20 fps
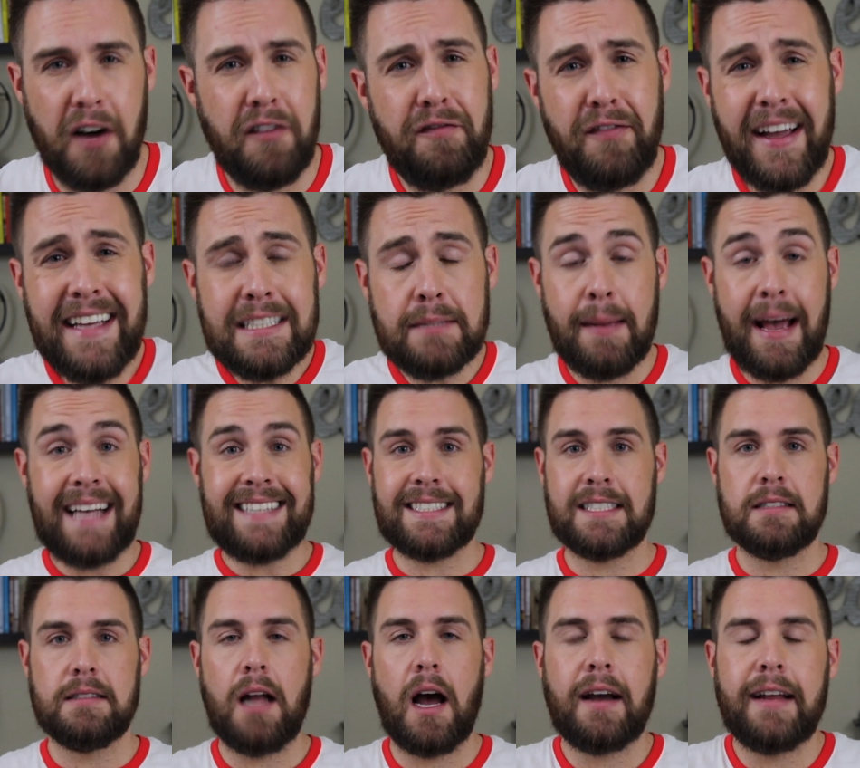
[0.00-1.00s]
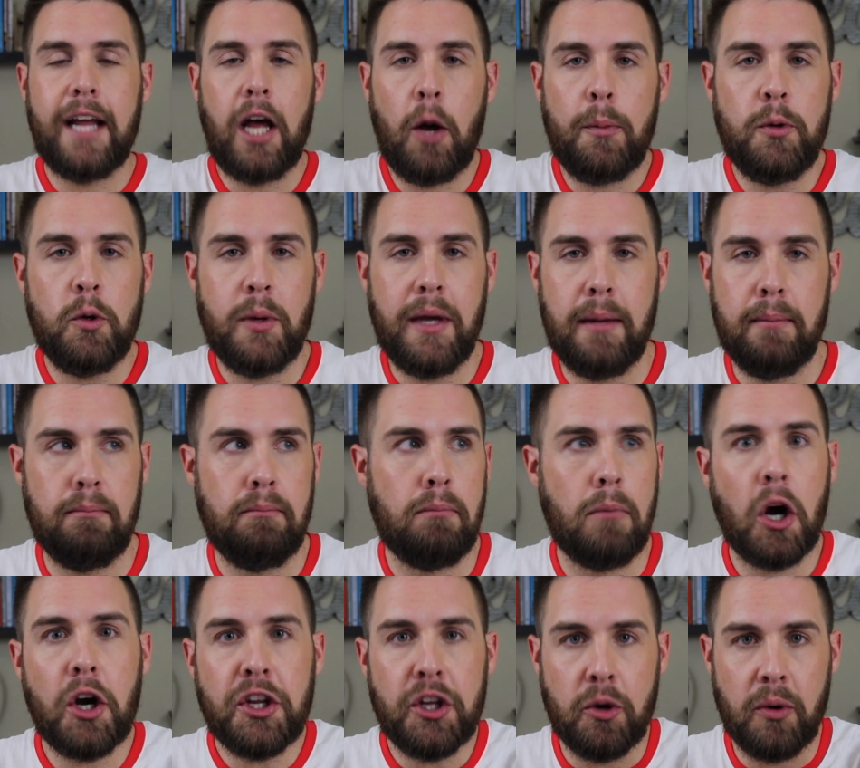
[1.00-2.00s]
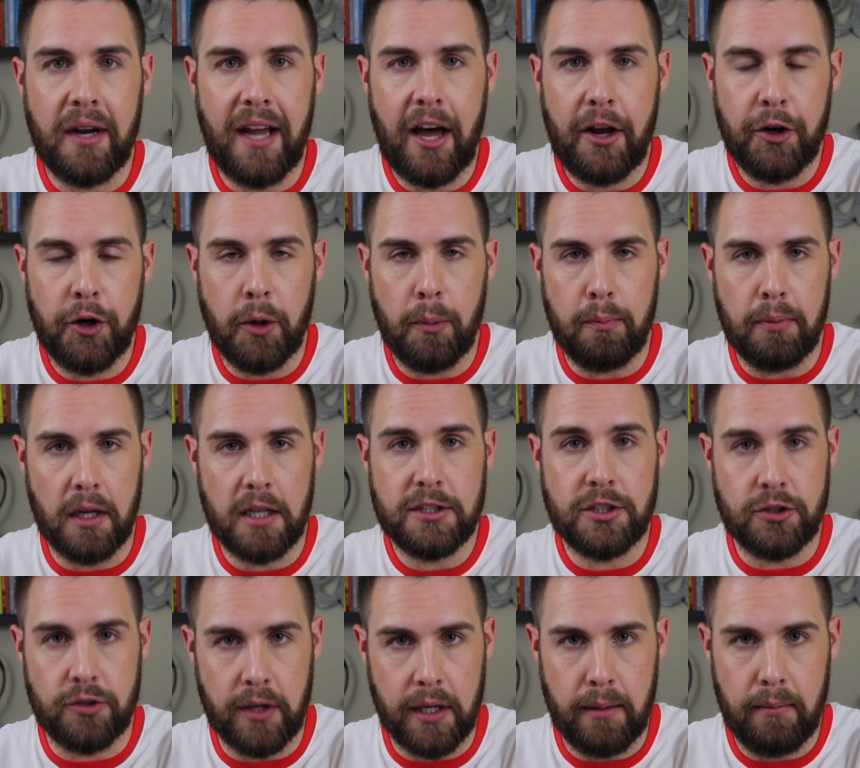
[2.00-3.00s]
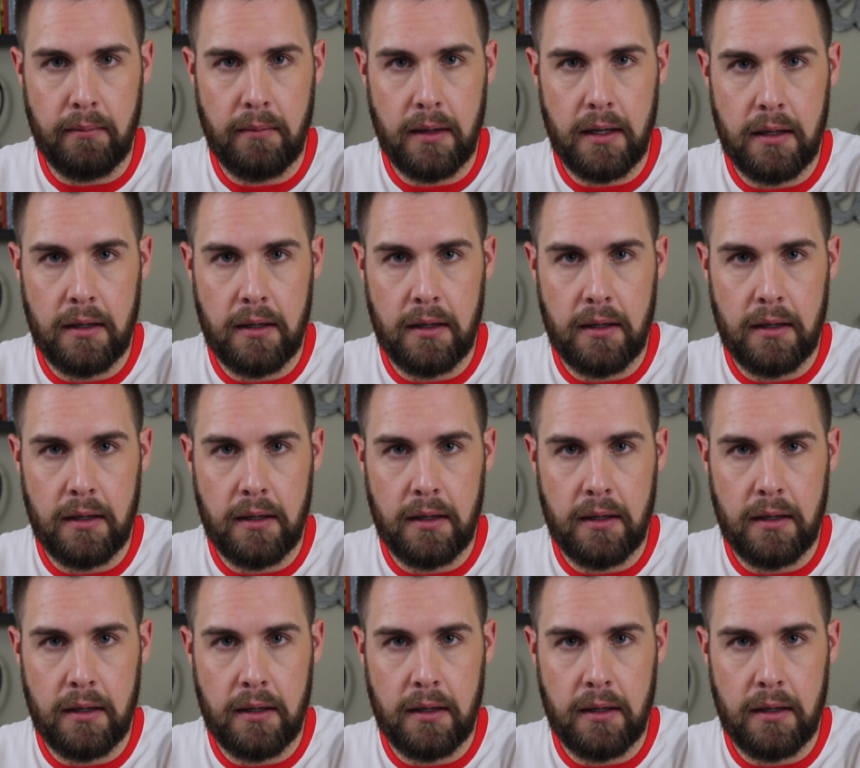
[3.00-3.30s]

A face mask is not going to help you get mercury out of your bloodstream.